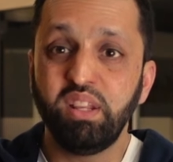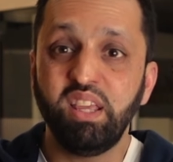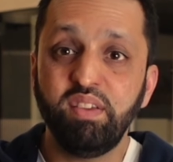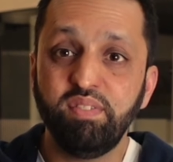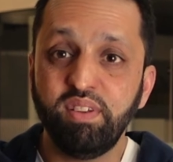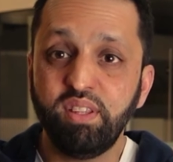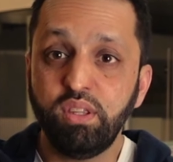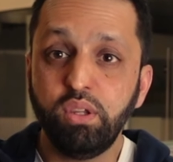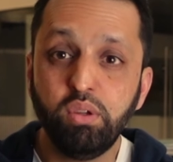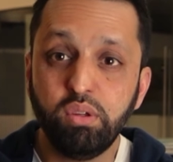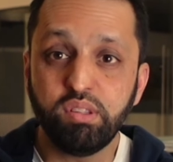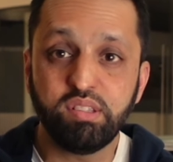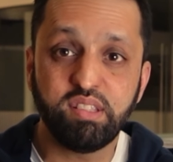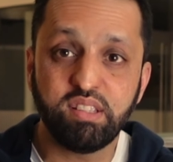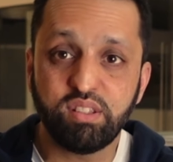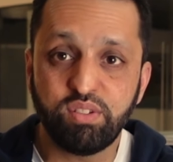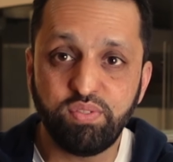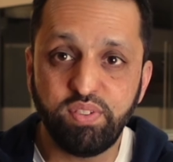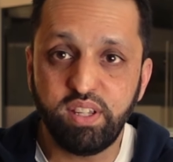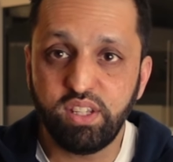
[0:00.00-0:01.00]
even use
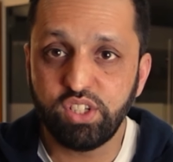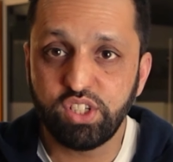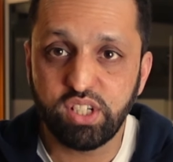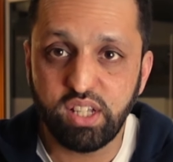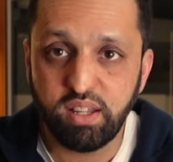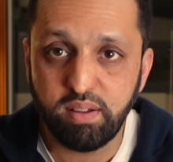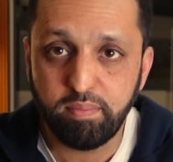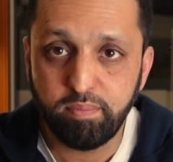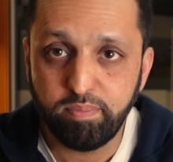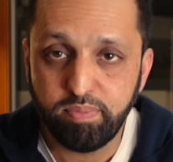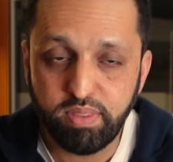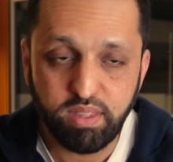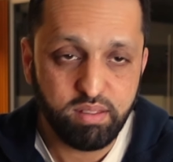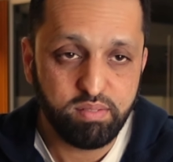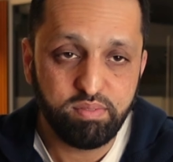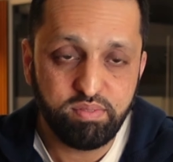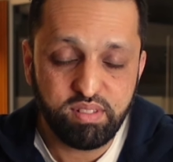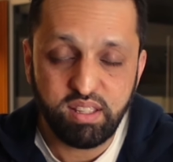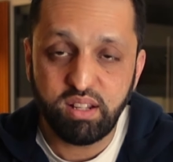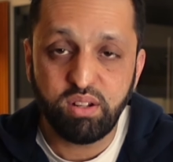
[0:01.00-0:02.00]
this feature.
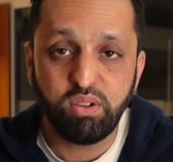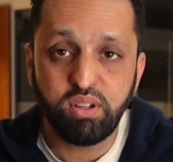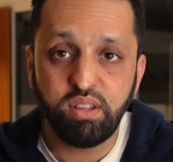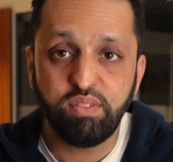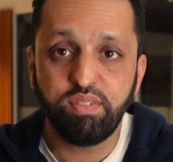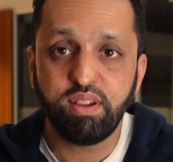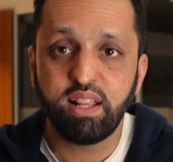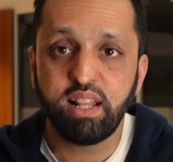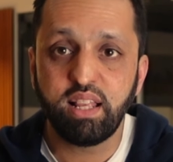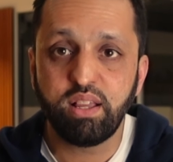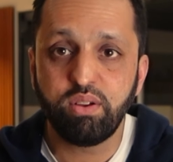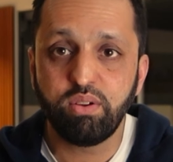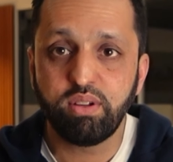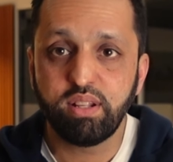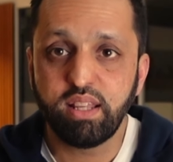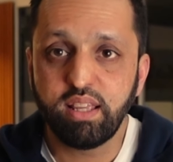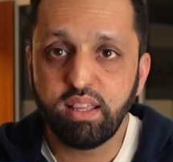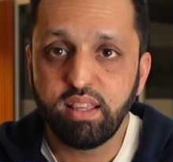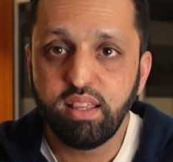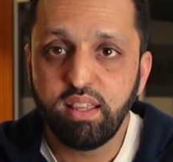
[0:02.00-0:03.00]
They don't even click on
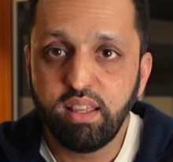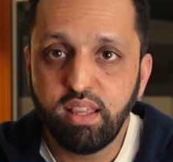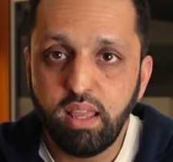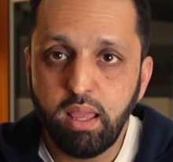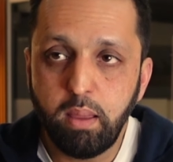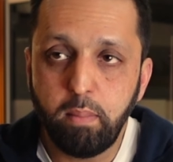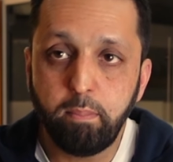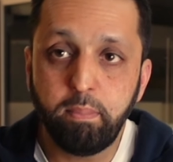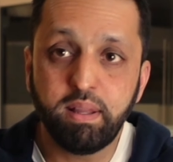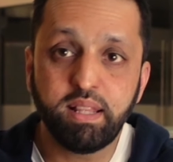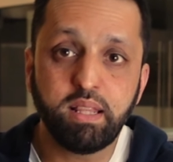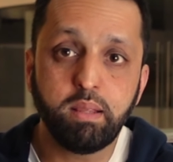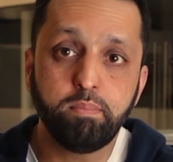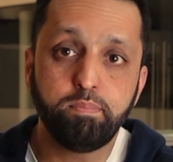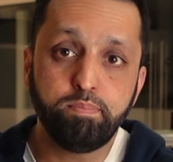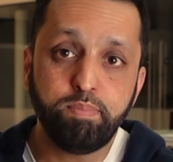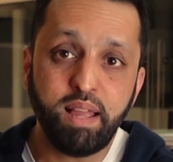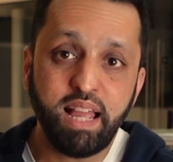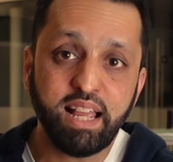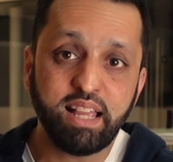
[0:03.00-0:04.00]
it. But the
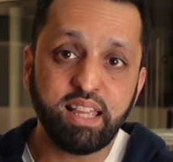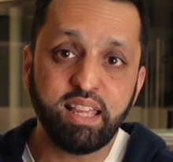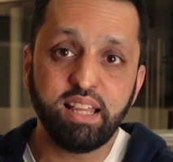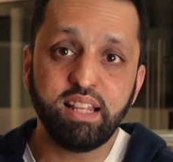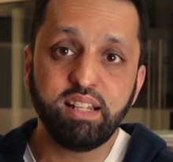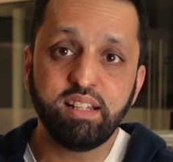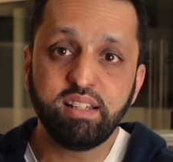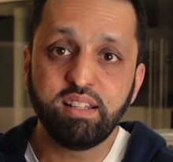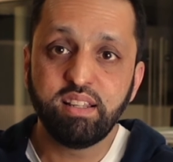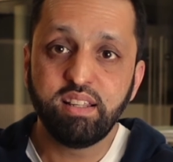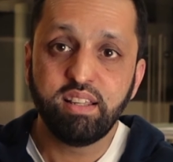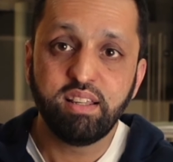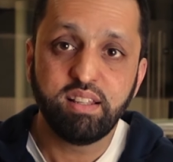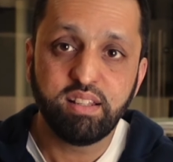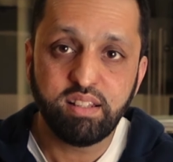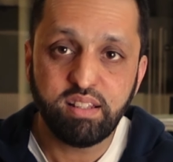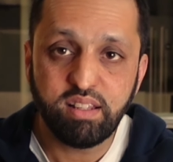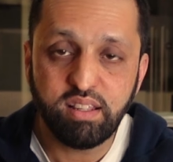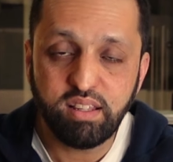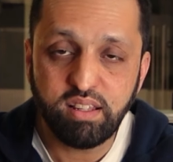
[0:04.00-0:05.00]
back end,
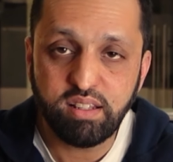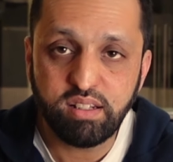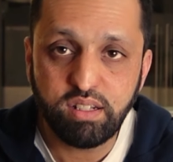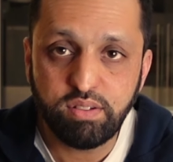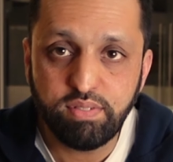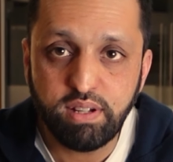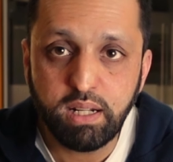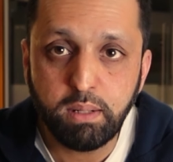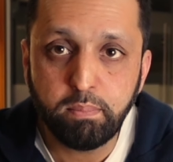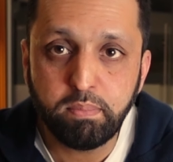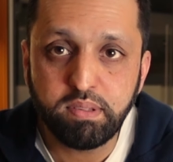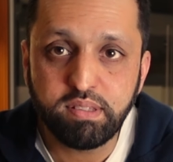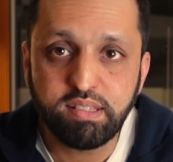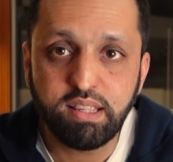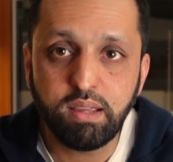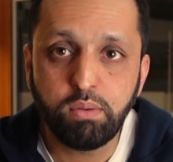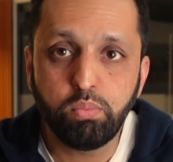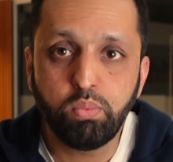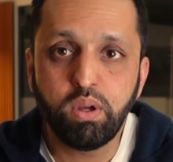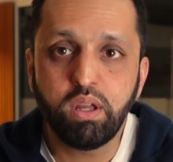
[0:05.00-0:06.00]
the developers
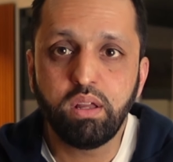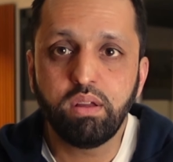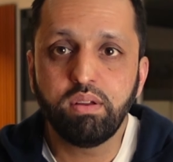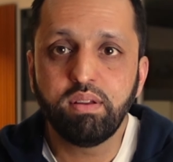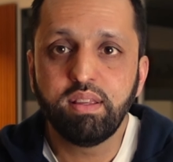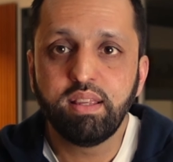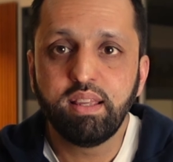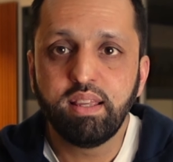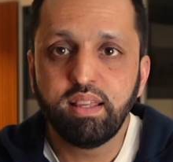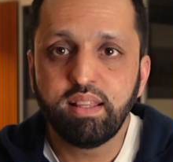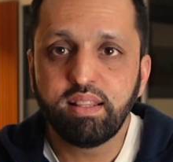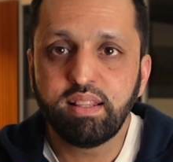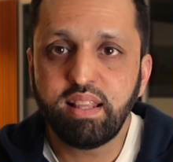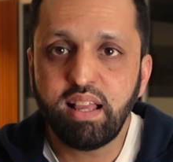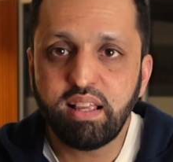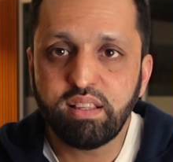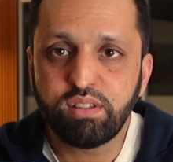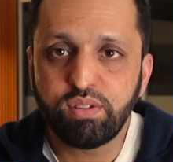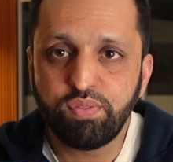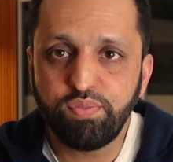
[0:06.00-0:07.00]
say, well,
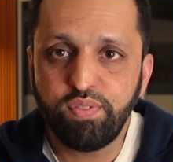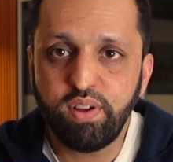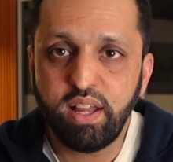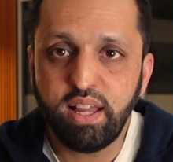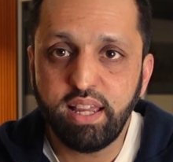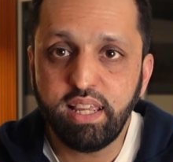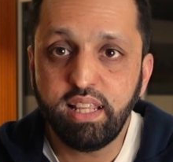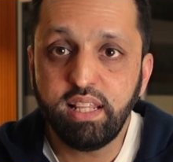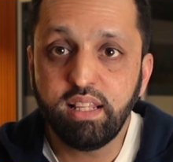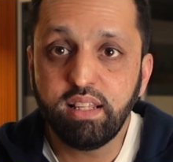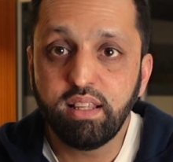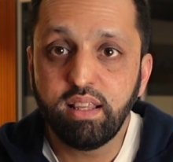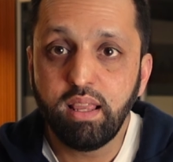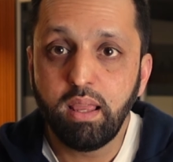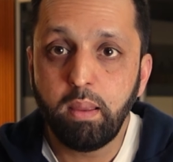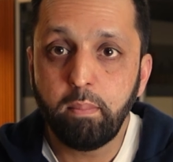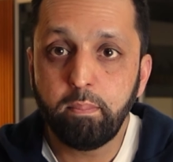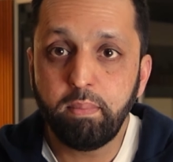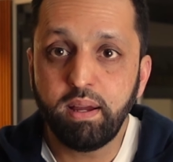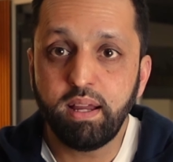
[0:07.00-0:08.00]
that's fine,
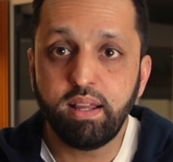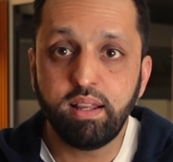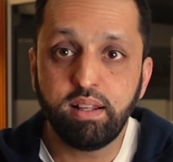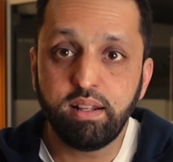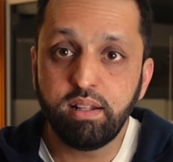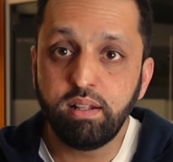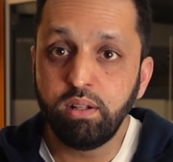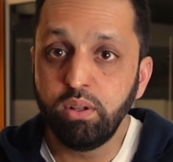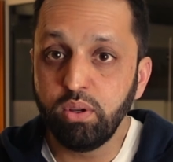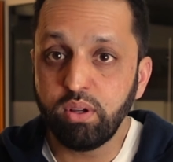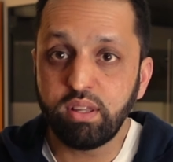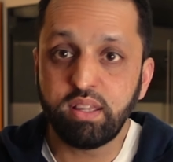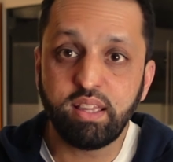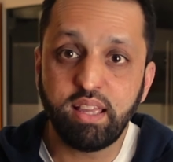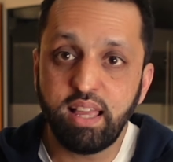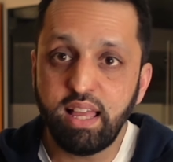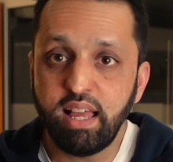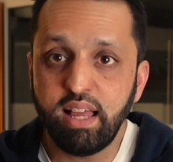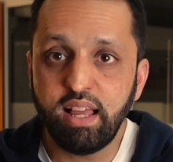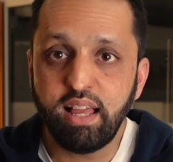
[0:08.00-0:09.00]
but look
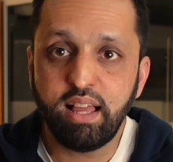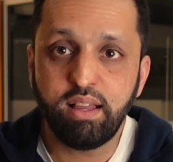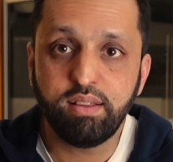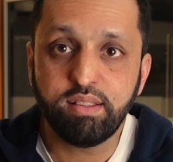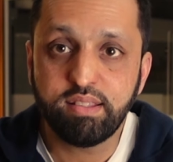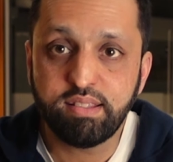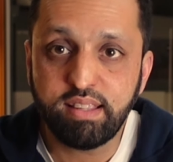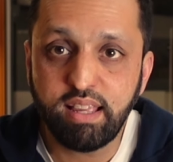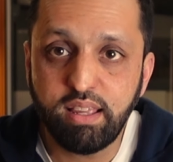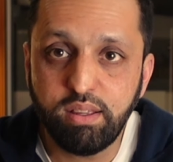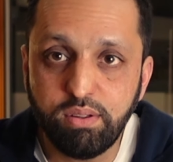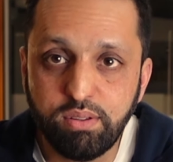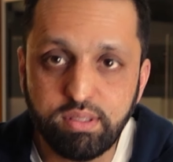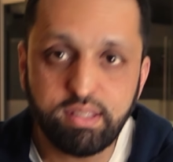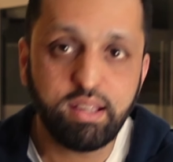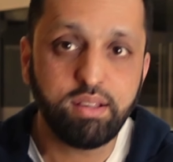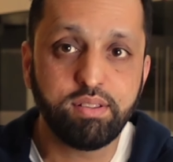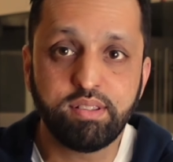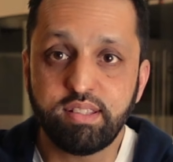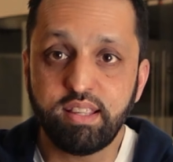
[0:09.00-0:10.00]
at our sales.
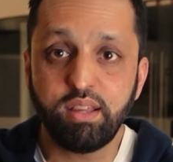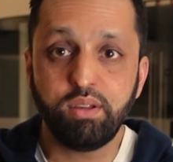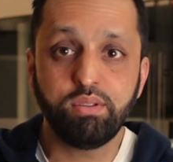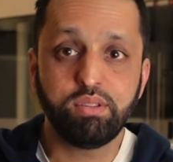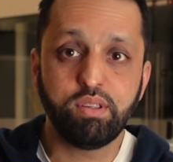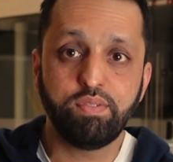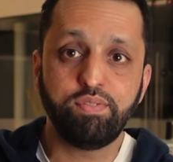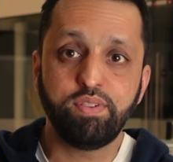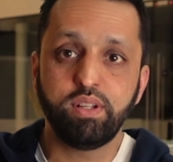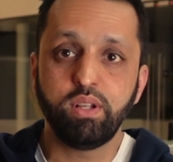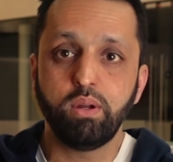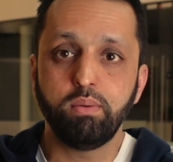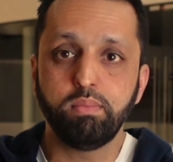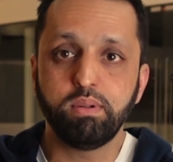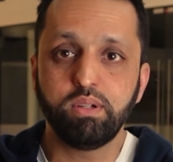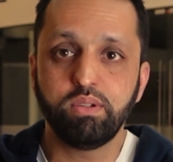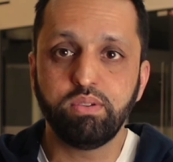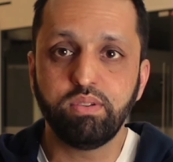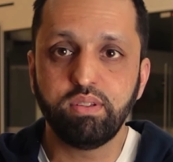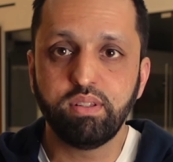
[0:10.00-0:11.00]
Our sales are
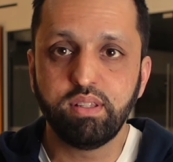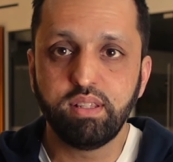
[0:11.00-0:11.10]
phenomenal.